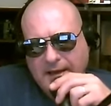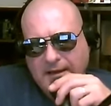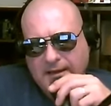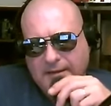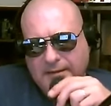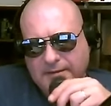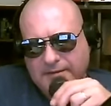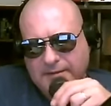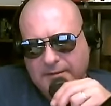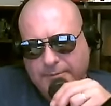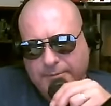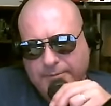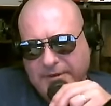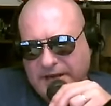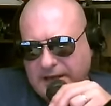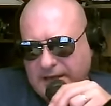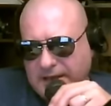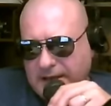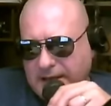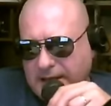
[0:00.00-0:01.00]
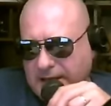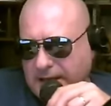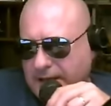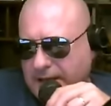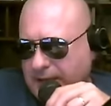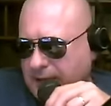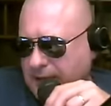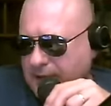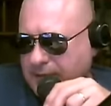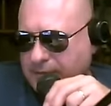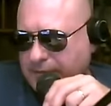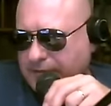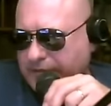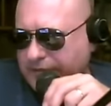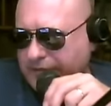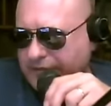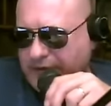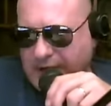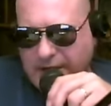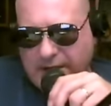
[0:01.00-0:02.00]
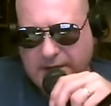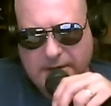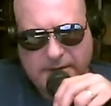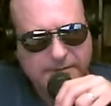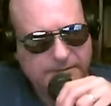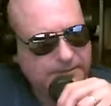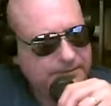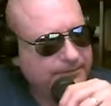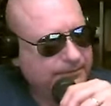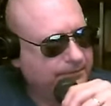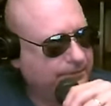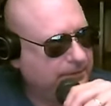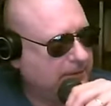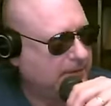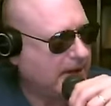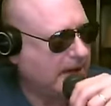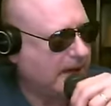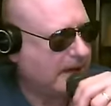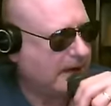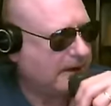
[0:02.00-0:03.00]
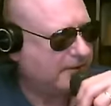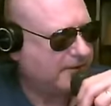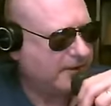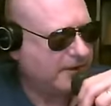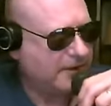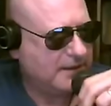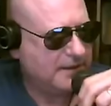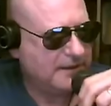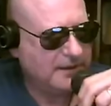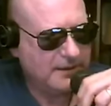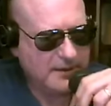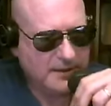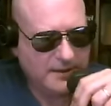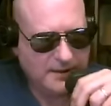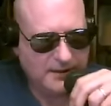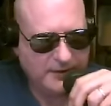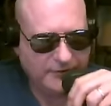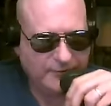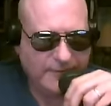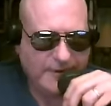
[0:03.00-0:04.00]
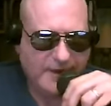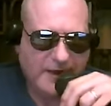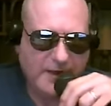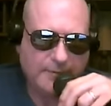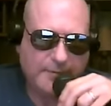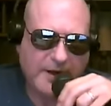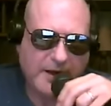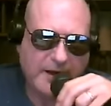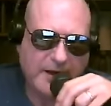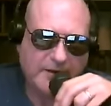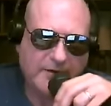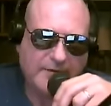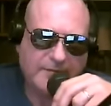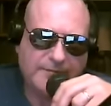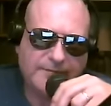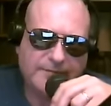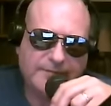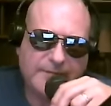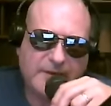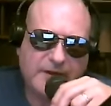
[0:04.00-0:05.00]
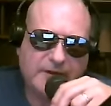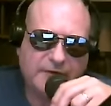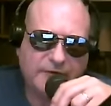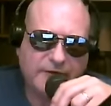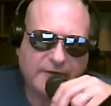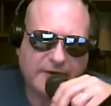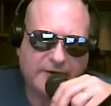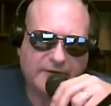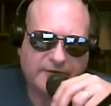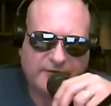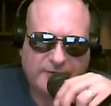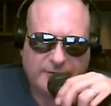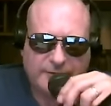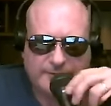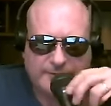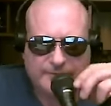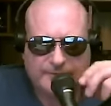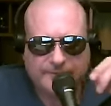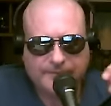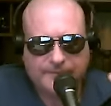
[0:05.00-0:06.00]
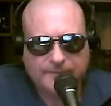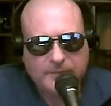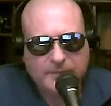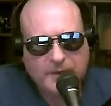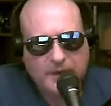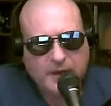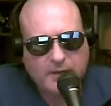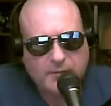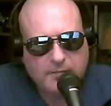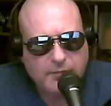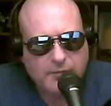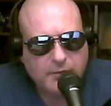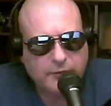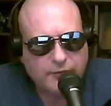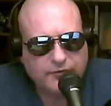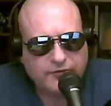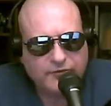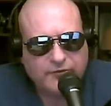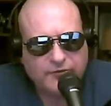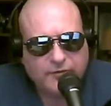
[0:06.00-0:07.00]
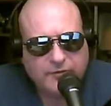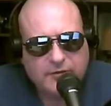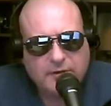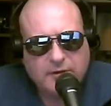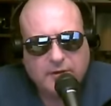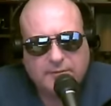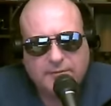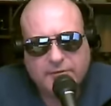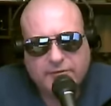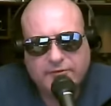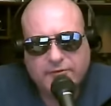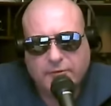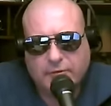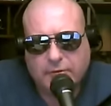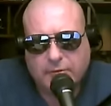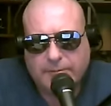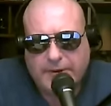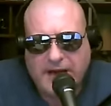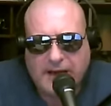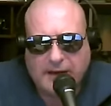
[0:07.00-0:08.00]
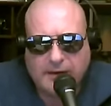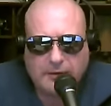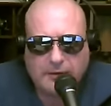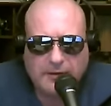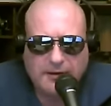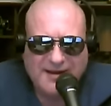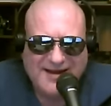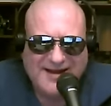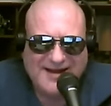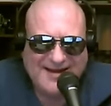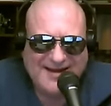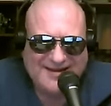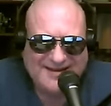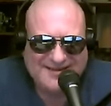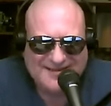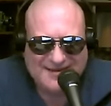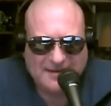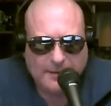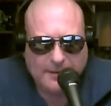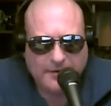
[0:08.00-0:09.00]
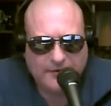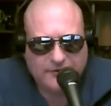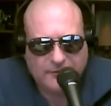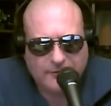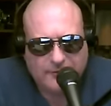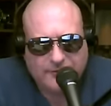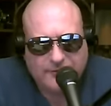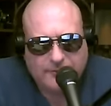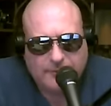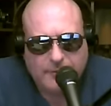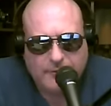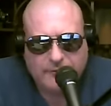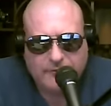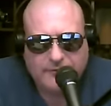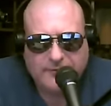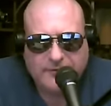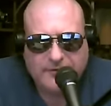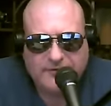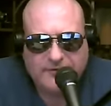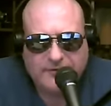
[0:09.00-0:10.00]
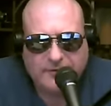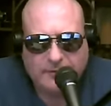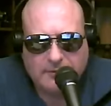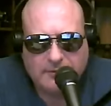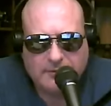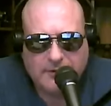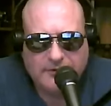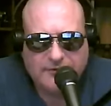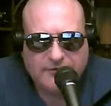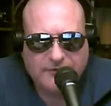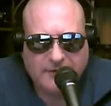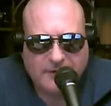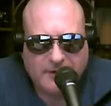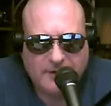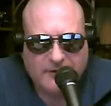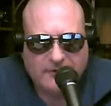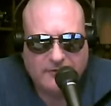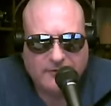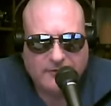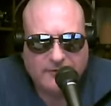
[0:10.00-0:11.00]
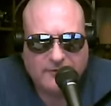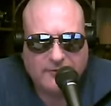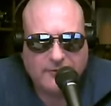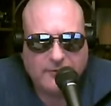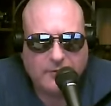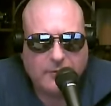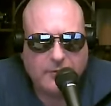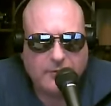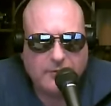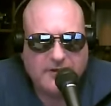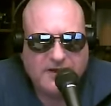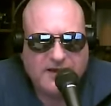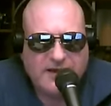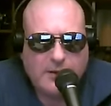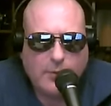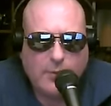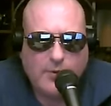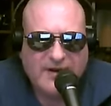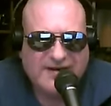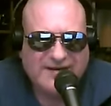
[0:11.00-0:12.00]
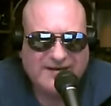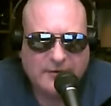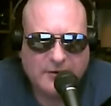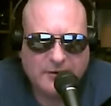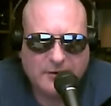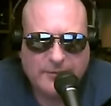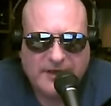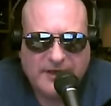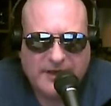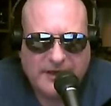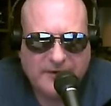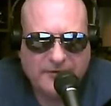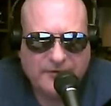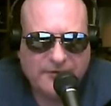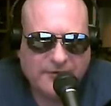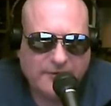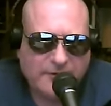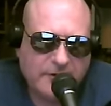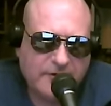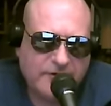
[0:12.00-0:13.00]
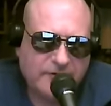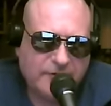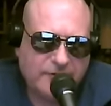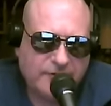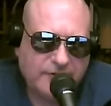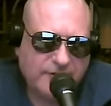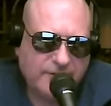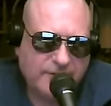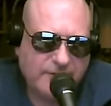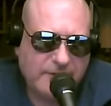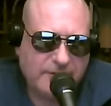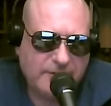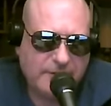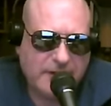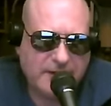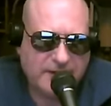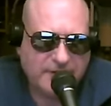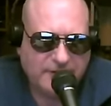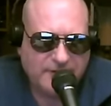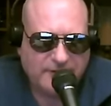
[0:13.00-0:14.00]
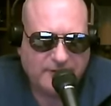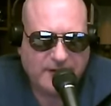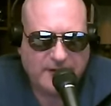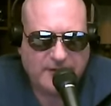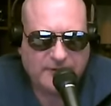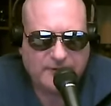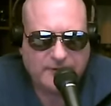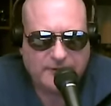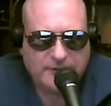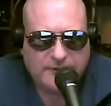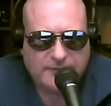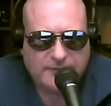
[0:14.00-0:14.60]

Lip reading: the big mistake that is being made is this. Most of the solar panel installations, most of the solar installations or the wind turbine installations in the United States